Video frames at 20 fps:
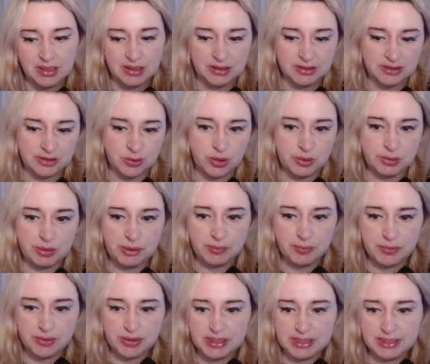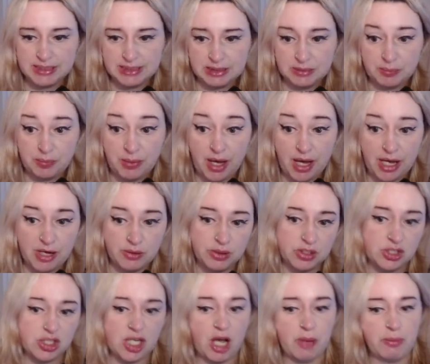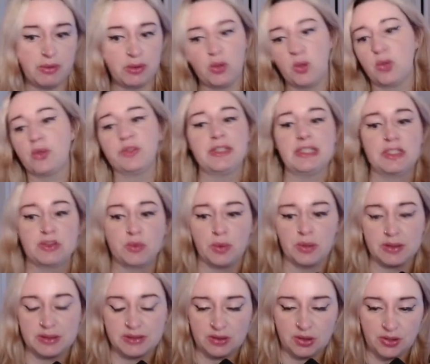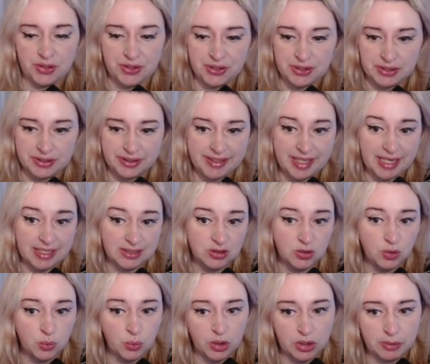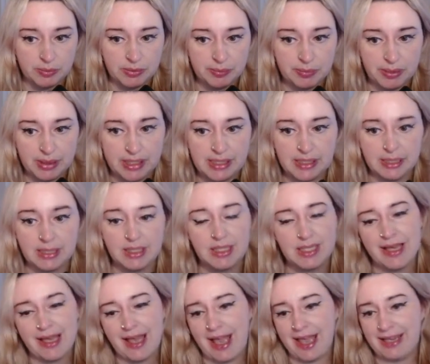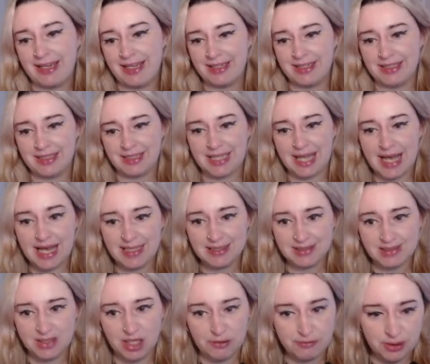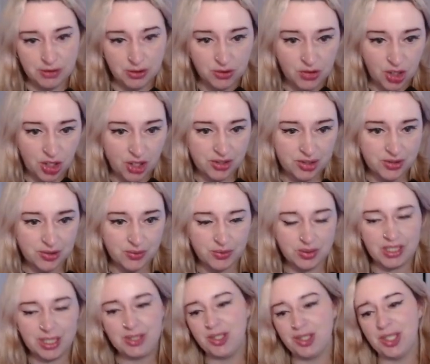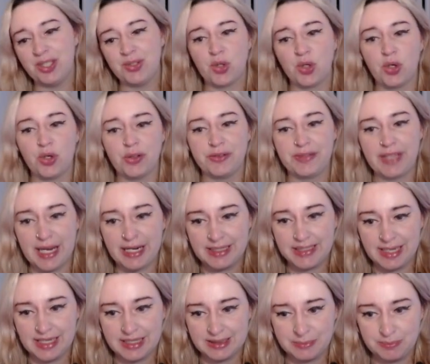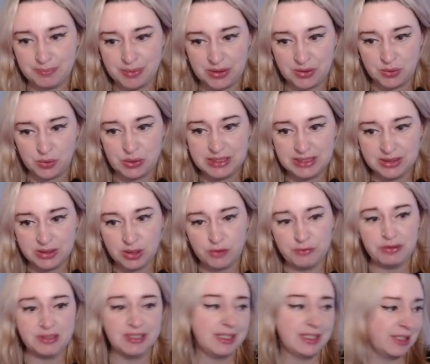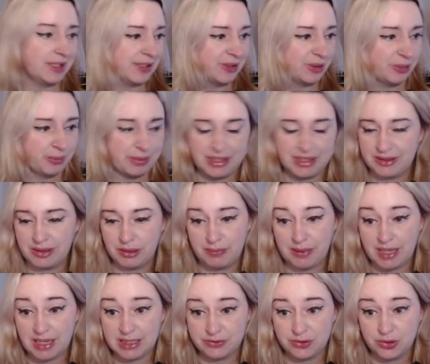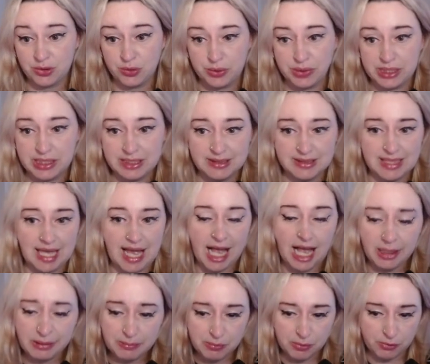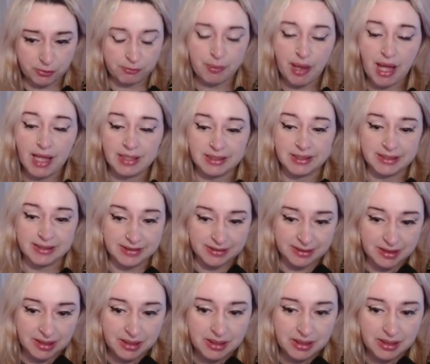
Zarimi Priest, Pirate, Shaman, all these ones are the decks you want to be playing. And then last off, another old deck that's been resurfacing a little bit the past few weeks is Handbuff Paladin.